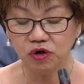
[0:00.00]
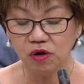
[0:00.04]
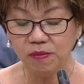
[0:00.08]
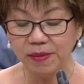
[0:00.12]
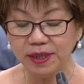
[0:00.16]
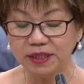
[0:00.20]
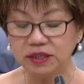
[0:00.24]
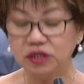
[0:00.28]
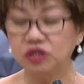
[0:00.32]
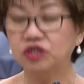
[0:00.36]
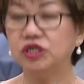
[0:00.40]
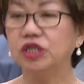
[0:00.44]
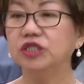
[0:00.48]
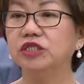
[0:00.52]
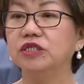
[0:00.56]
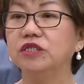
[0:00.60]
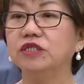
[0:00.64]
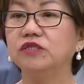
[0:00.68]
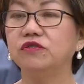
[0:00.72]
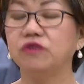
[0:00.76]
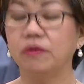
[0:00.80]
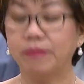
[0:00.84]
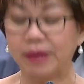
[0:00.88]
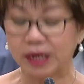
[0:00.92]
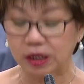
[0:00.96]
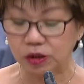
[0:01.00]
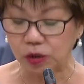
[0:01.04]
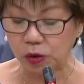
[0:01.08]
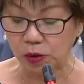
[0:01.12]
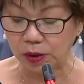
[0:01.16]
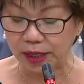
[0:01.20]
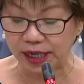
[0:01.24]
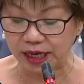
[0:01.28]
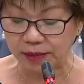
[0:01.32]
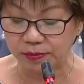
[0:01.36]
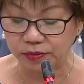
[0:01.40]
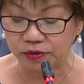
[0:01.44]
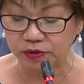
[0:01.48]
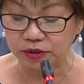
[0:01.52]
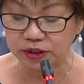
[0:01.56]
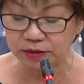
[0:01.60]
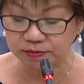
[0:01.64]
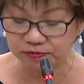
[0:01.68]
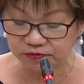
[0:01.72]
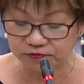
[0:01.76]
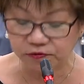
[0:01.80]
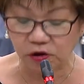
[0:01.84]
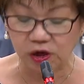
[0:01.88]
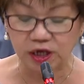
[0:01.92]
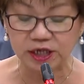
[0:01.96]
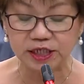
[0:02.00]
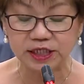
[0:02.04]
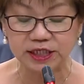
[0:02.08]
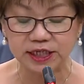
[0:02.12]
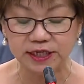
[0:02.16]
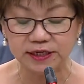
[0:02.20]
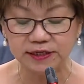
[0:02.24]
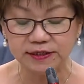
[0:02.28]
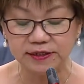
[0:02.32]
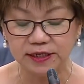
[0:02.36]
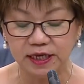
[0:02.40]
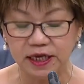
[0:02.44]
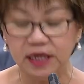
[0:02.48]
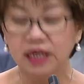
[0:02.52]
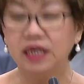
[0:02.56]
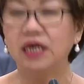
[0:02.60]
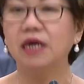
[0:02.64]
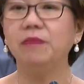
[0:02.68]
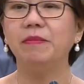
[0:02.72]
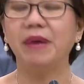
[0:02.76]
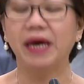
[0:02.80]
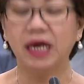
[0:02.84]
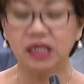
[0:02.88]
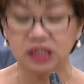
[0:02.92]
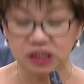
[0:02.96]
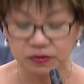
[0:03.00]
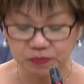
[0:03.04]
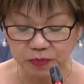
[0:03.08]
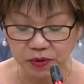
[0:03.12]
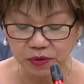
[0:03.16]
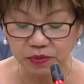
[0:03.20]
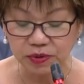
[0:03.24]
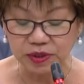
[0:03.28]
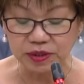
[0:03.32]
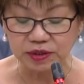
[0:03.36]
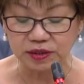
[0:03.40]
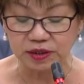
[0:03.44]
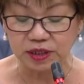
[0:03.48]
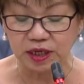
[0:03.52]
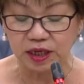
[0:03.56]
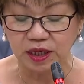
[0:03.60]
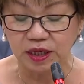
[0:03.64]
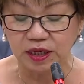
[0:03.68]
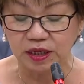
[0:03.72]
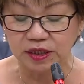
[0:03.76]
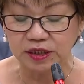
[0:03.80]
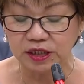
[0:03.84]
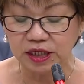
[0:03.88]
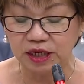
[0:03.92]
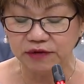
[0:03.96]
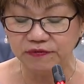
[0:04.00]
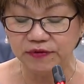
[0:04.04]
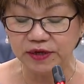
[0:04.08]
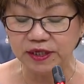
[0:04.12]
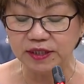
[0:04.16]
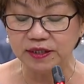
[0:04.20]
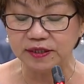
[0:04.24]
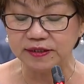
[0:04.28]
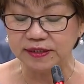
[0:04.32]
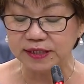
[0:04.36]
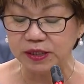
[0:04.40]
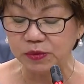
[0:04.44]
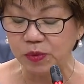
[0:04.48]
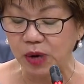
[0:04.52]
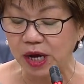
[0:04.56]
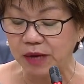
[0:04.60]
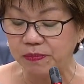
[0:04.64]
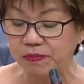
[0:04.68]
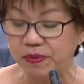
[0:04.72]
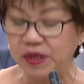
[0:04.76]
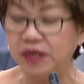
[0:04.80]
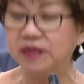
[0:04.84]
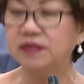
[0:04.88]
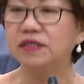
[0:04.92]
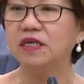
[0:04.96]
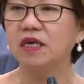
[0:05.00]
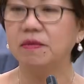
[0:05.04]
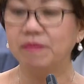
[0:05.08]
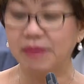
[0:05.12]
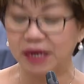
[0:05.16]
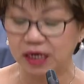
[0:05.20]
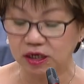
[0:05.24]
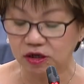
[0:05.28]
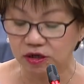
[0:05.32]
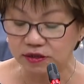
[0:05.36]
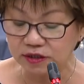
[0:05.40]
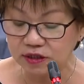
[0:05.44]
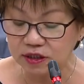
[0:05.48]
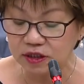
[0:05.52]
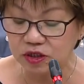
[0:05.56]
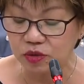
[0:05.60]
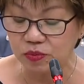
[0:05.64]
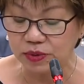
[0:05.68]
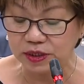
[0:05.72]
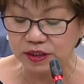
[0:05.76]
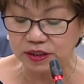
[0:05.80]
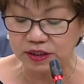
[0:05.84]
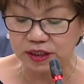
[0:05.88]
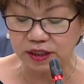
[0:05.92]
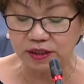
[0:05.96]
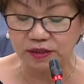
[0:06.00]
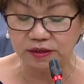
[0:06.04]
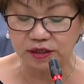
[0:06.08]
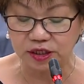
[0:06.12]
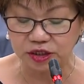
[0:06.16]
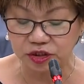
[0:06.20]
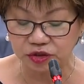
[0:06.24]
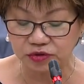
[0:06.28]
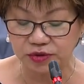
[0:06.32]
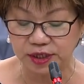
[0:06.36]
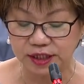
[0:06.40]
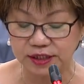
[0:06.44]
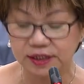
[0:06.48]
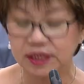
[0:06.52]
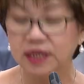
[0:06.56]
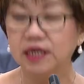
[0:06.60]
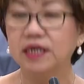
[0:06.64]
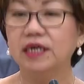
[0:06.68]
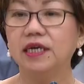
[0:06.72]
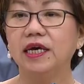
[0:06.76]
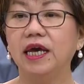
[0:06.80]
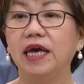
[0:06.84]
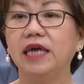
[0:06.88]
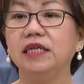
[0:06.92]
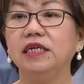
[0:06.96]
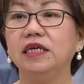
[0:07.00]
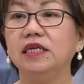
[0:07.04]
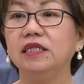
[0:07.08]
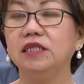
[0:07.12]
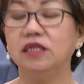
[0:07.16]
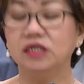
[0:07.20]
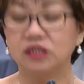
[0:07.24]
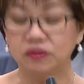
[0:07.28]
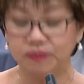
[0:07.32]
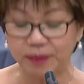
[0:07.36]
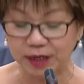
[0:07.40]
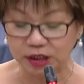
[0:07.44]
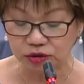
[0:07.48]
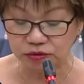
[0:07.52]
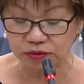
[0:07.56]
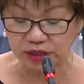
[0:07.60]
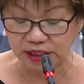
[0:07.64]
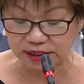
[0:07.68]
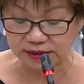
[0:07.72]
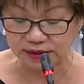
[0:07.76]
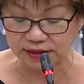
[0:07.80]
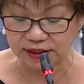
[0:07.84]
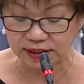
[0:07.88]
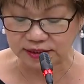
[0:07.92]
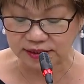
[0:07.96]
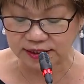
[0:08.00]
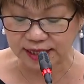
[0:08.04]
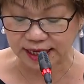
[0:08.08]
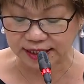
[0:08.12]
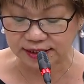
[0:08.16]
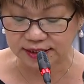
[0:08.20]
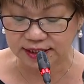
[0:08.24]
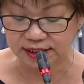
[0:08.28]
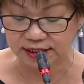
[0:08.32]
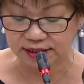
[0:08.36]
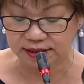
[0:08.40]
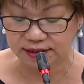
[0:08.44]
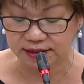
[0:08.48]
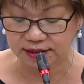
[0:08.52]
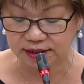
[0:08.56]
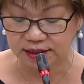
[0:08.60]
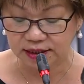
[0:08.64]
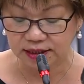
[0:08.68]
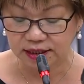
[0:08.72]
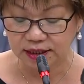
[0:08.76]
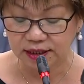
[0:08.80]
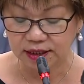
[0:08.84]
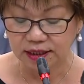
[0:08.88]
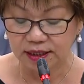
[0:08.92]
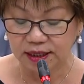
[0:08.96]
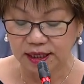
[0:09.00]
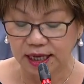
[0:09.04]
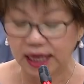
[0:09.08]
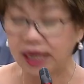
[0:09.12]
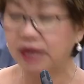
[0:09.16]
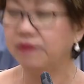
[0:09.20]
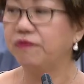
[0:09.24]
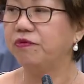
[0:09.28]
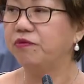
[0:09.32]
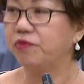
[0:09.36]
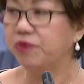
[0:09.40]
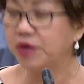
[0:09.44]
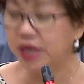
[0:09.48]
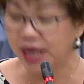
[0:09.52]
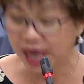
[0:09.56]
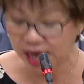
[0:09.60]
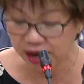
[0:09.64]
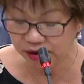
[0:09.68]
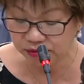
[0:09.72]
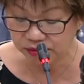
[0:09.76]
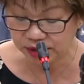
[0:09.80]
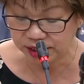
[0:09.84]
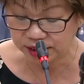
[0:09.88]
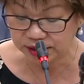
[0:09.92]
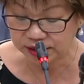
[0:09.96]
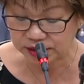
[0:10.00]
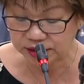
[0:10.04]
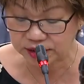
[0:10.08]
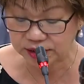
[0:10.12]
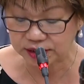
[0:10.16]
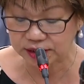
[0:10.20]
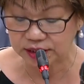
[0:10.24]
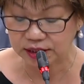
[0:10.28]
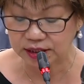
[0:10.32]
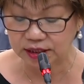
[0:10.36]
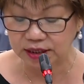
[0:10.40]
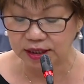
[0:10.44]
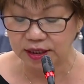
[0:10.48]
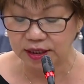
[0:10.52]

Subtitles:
draw my suggestions from my co-laborers, volunteers and my experience serving the CYPs in my constituency, district and in the special needs sector. I have three areas